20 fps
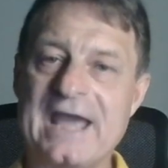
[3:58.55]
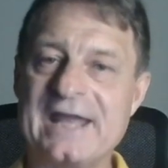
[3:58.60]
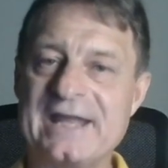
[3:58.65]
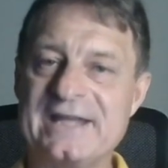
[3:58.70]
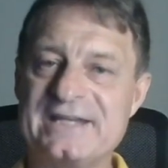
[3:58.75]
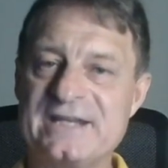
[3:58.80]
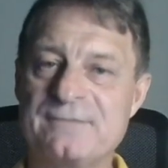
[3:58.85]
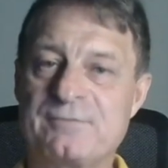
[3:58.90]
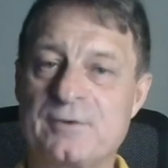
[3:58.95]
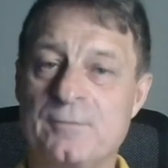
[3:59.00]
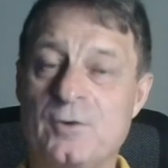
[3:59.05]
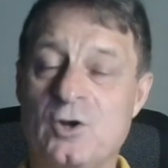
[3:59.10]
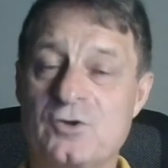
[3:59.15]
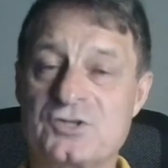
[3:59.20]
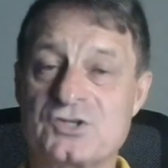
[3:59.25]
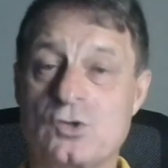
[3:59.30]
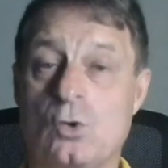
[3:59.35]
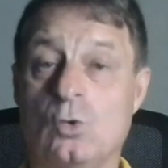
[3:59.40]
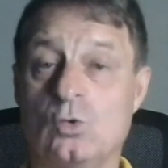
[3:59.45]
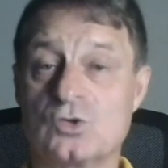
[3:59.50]
NAD
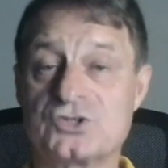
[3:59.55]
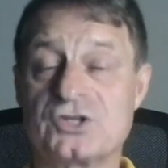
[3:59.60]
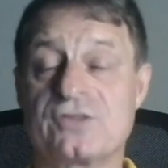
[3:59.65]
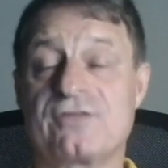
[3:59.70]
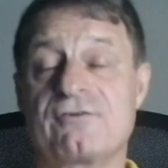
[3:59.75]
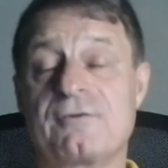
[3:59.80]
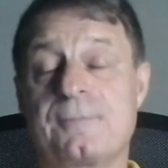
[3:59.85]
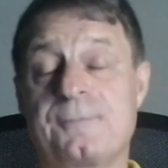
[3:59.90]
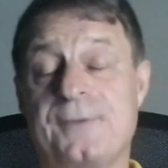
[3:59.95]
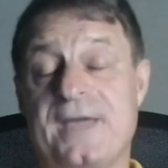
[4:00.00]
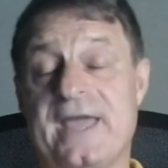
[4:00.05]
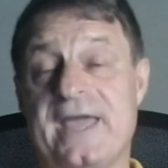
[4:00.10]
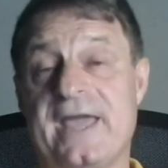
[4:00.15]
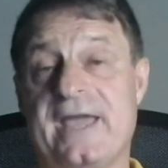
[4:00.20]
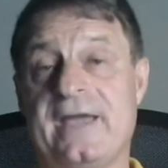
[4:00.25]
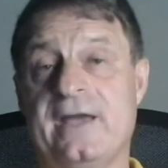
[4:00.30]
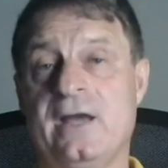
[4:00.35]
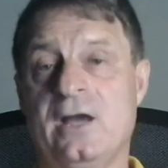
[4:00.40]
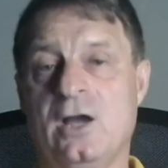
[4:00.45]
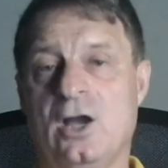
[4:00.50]
promotes also the
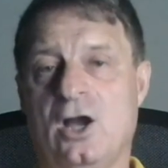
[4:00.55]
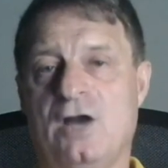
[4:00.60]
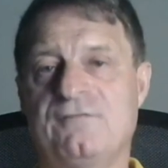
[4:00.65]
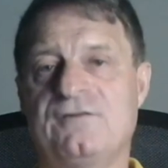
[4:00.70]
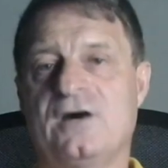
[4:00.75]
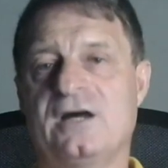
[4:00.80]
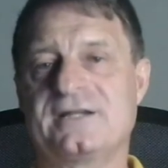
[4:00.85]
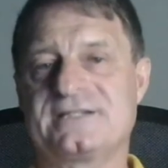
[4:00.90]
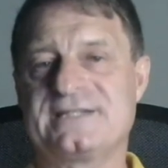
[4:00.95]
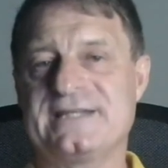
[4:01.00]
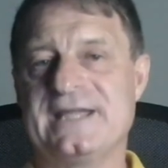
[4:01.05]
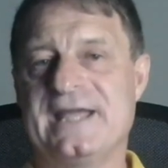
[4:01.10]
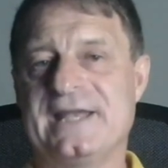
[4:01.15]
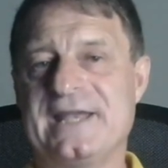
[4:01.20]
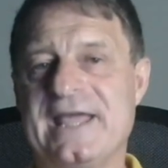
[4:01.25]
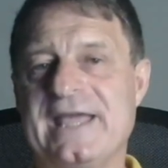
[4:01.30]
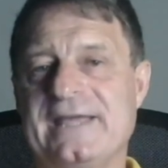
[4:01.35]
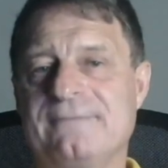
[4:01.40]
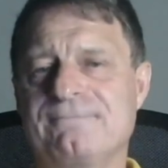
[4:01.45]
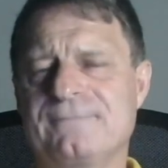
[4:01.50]
repair of our
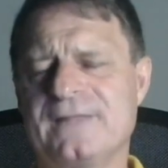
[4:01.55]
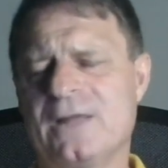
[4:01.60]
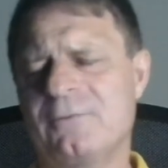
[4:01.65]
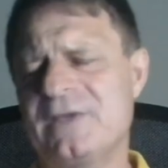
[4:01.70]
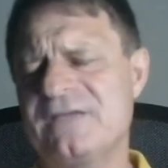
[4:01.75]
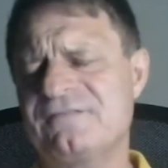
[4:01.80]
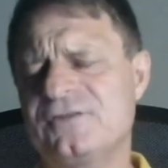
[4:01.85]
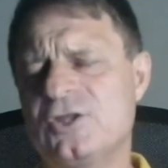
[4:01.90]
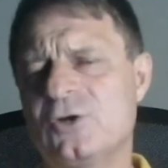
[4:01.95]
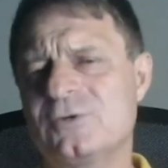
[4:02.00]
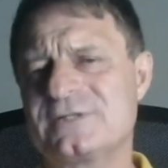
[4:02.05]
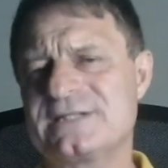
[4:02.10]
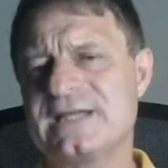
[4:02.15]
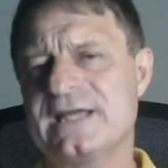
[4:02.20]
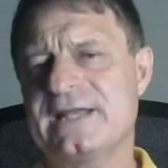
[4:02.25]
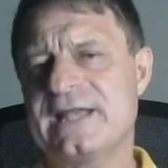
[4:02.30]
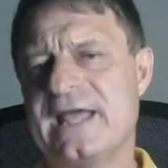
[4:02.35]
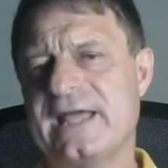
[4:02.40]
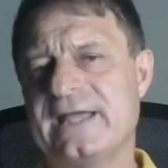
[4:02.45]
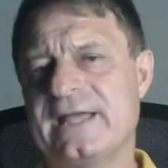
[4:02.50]
DNA. Now, even though
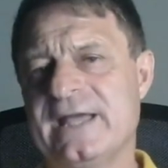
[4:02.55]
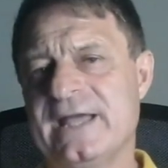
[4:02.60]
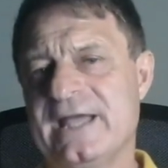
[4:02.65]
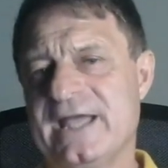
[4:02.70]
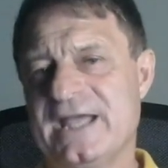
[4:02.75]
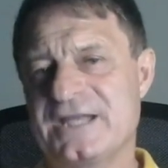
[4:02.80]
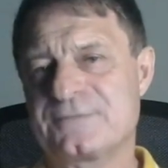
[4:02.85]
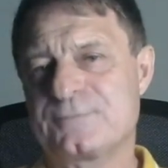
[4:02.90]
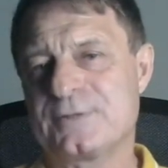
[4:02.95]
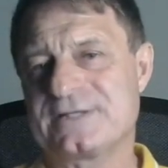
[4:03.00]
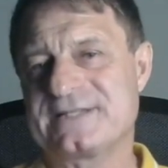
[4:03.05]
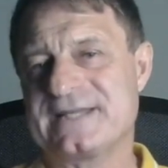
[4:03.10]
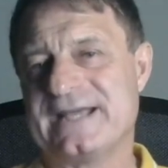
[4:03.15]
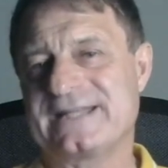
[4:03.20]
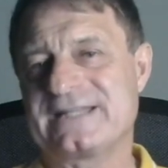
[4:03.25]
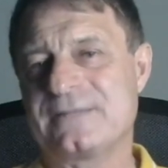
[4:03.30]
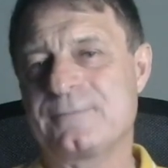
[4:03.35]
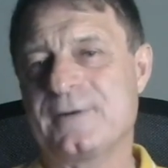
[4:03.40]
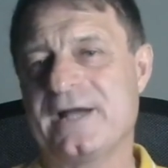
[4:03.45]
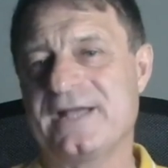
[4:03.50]
DNA is
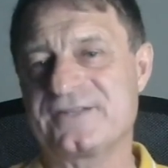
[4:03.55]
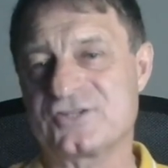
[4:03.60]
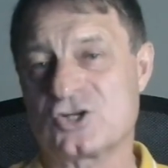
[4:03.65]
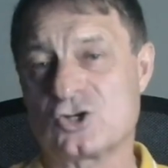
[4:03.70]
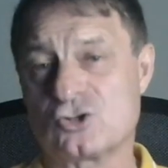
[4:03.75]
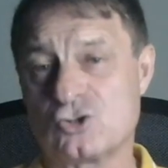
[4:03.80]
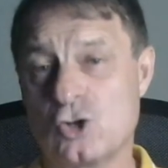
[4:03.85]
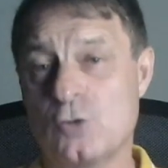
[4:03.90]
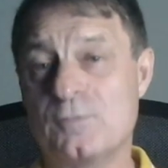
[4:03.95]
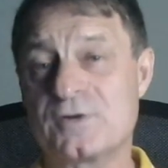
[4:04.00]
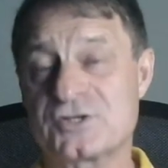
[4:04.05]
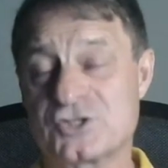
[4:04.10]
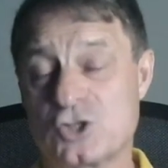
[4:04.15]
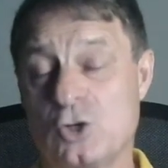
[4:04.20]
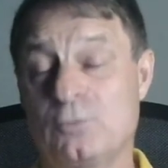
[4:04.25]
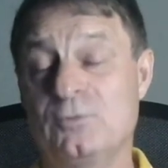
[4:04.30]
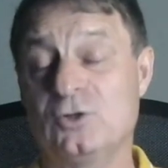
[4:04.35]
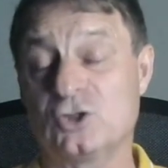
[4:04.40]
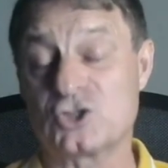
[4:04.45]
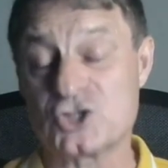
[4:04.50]
protected by its
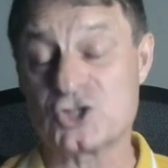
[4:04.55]
chromosomal